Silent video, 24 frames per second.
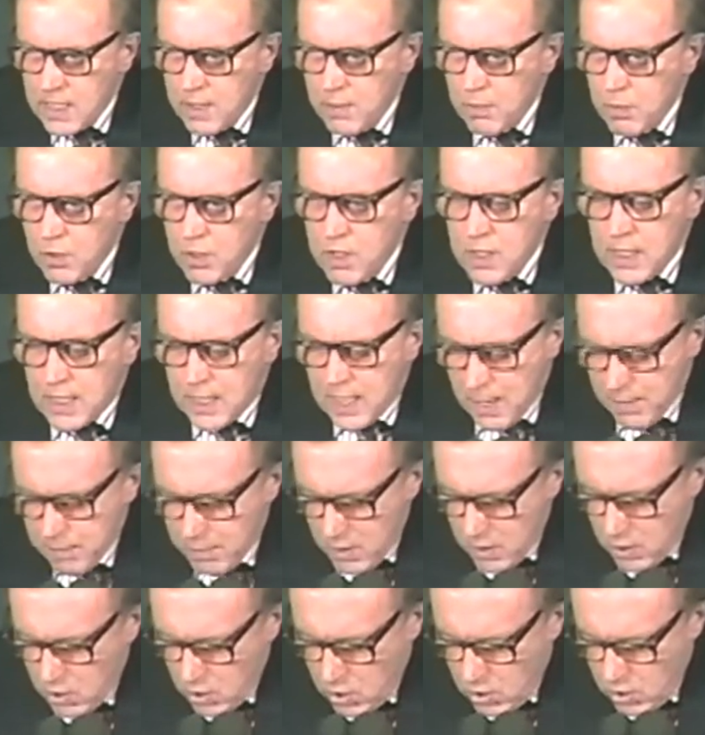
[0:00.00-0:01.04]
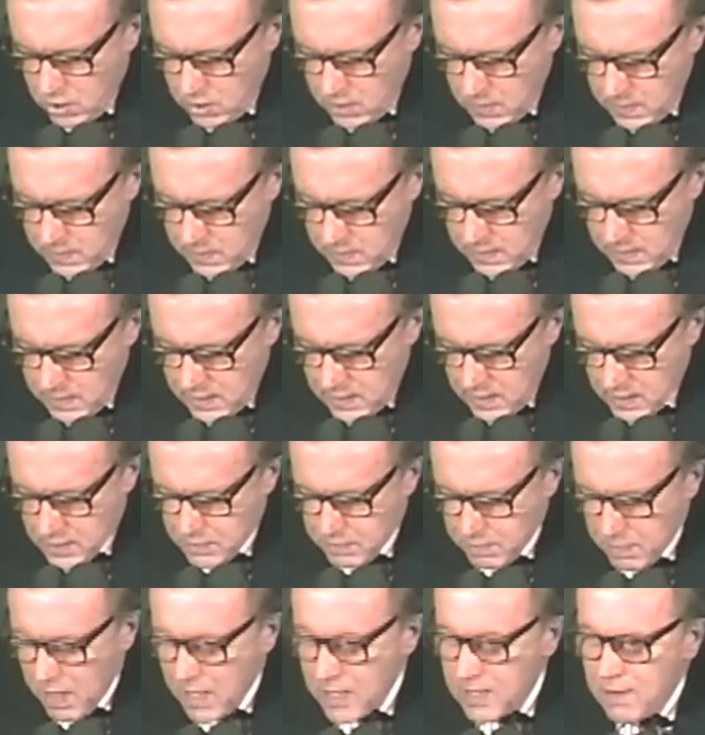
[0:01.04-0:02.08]
he wanted to come along as
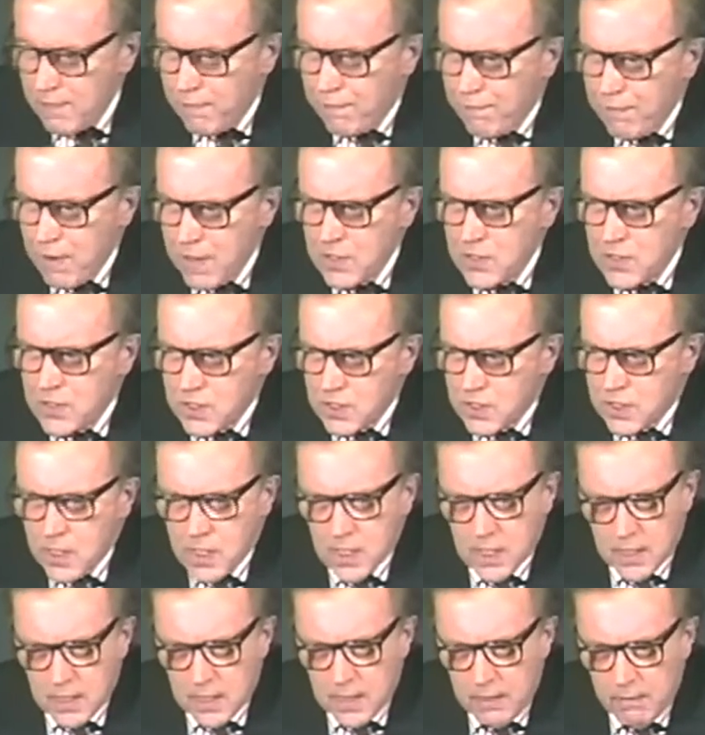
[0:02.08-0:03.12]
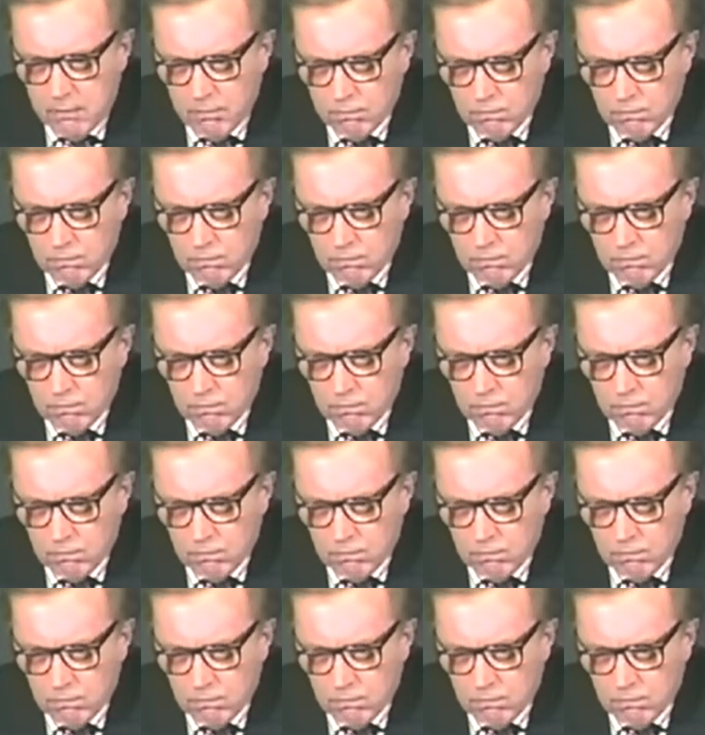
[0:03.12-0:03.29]
my defense attorney,